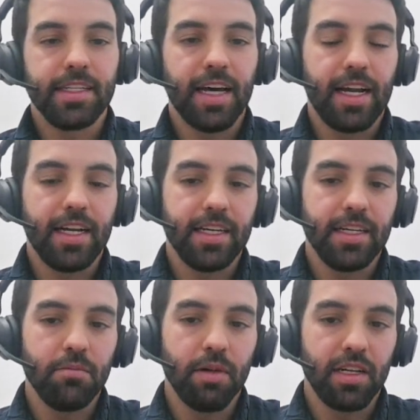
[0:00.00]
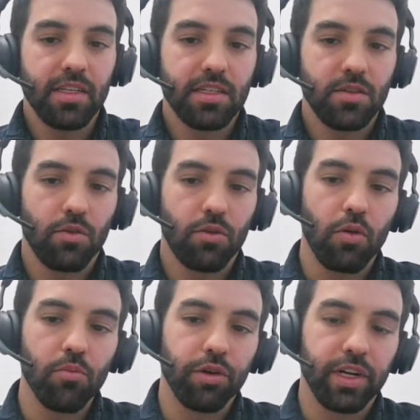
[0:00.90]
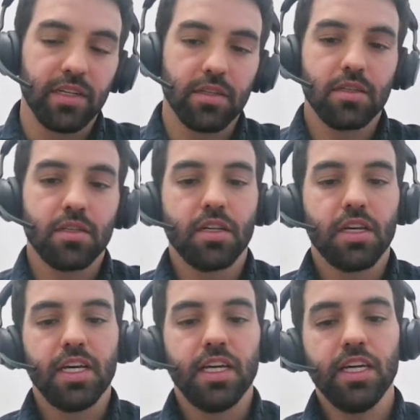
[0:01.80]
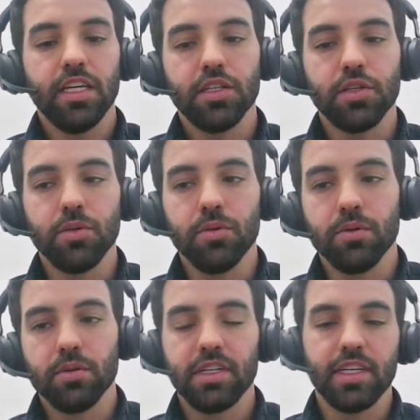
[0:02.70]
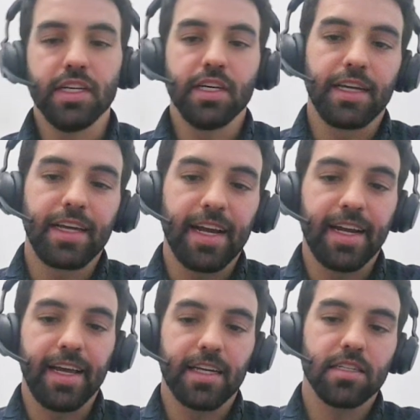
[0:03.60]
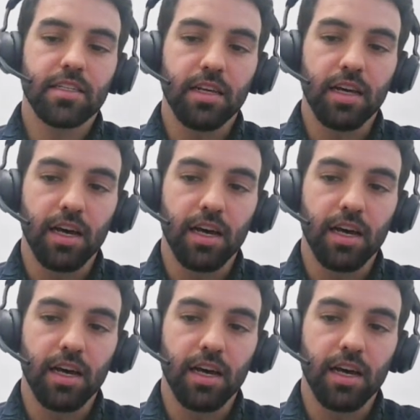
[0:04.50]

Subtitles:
DALI devices or components into the KNX